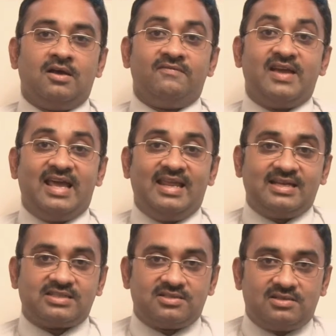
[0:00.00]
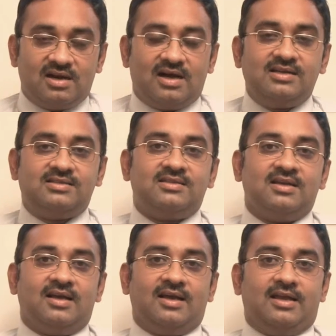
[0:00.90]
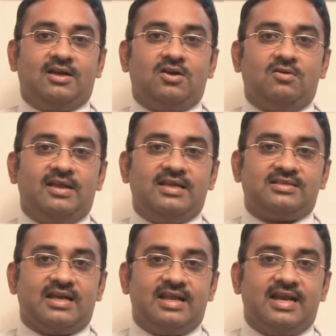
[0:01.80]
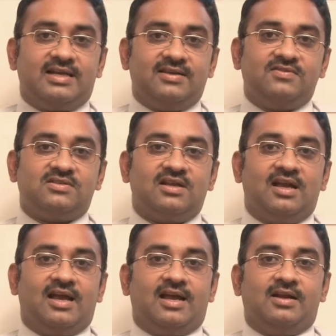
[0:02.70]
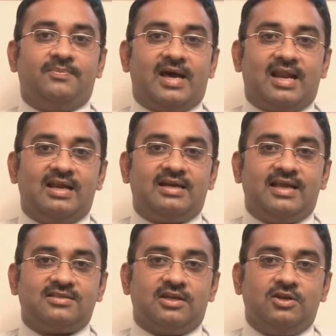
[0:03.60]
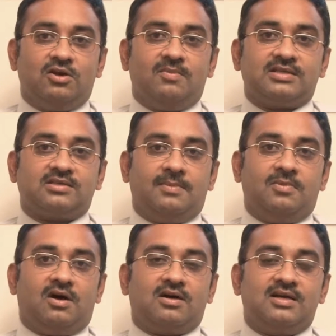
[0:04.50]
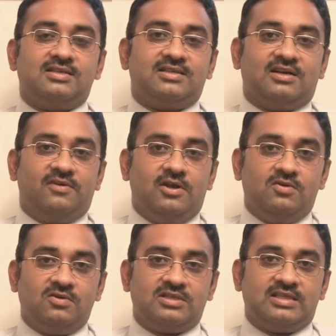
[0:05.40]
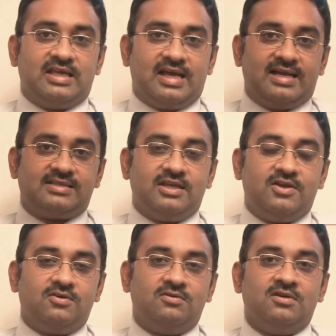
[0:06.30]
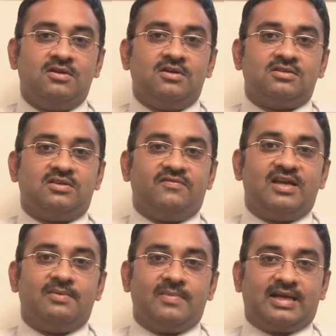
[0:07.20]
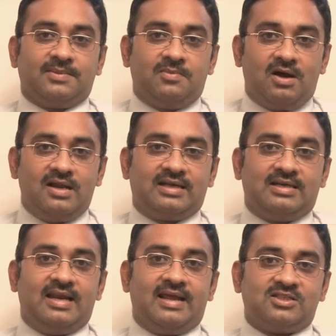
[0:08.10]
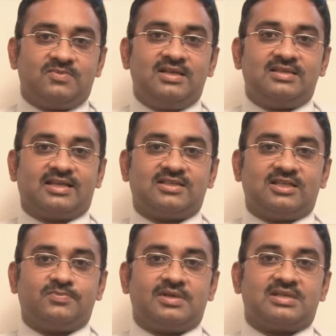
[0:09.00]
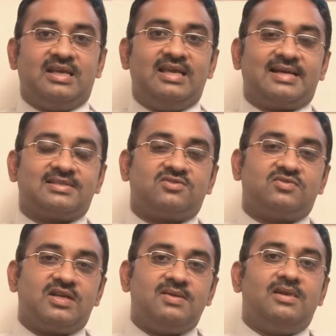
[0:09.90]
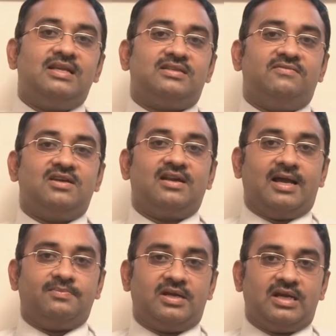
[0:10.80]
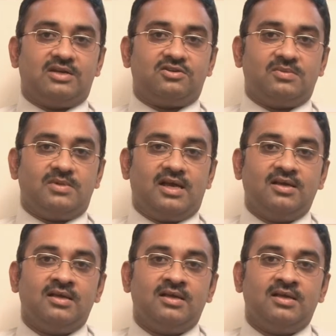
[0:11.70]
various drugs including sedatives and paralytics and neuromuscular blockers that we use in the ICU, severe metabolic derangements, especially extremely severe hypernatremia,